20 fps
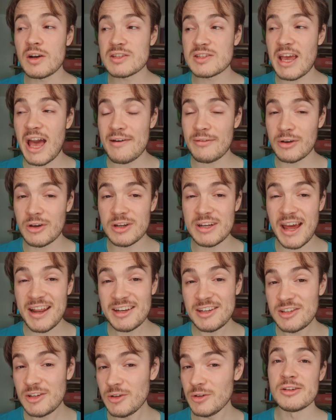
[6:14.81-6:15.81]
as you have a good
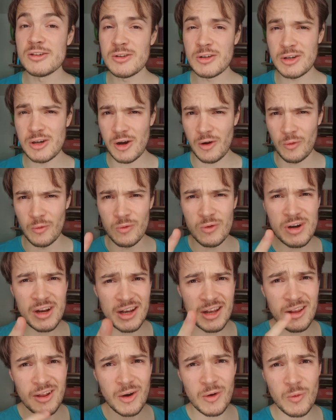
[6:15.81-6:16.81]
attitude, you'll go a
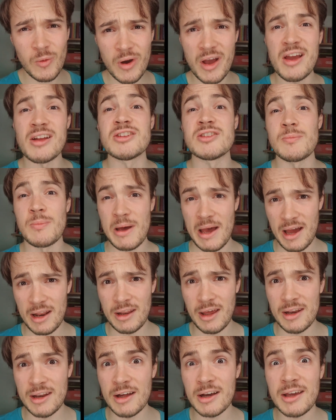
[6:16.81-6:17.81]
really long way in Japan, and I